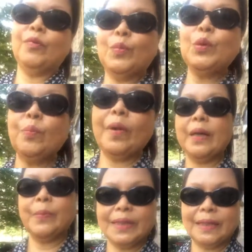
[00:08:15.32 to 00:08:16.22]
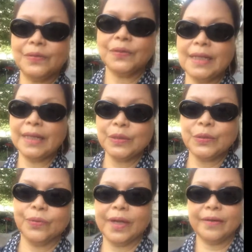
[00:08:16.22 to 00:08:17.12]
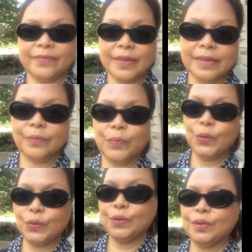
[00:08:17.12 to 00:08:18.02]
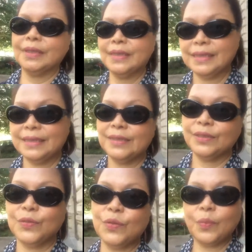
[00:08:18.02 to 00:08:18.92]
a blue bag, but I don't like to wear everything blue, it's too